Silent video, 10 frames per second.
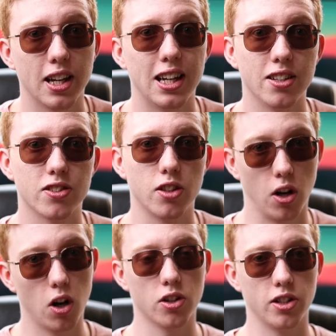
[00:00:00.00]
is the
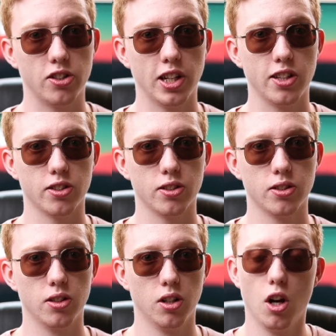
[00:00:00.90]
hottest season
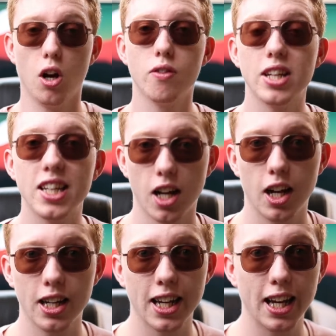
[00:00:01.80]
of the
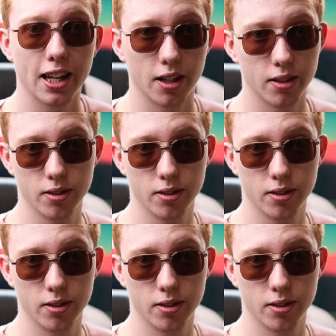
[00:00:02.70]
entire year.